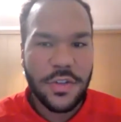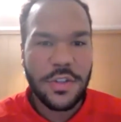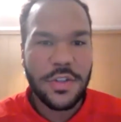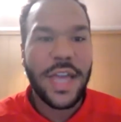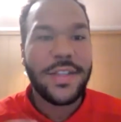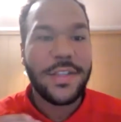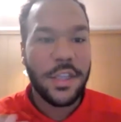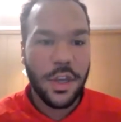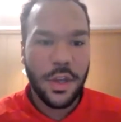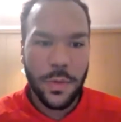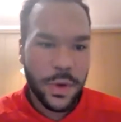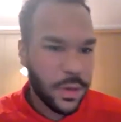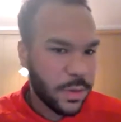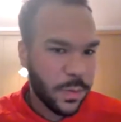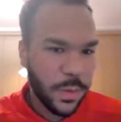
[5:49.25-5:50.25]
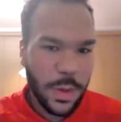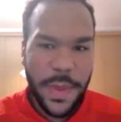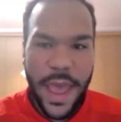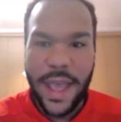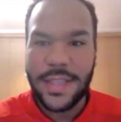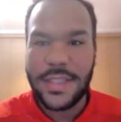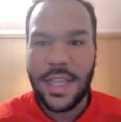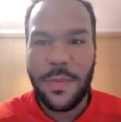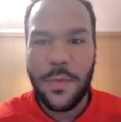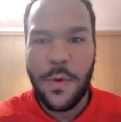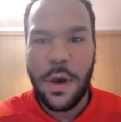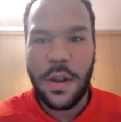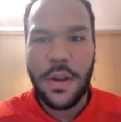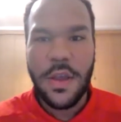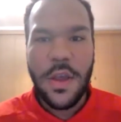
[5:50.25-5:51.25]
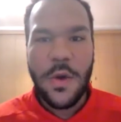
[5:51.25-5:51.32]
So that's good. We're past step one.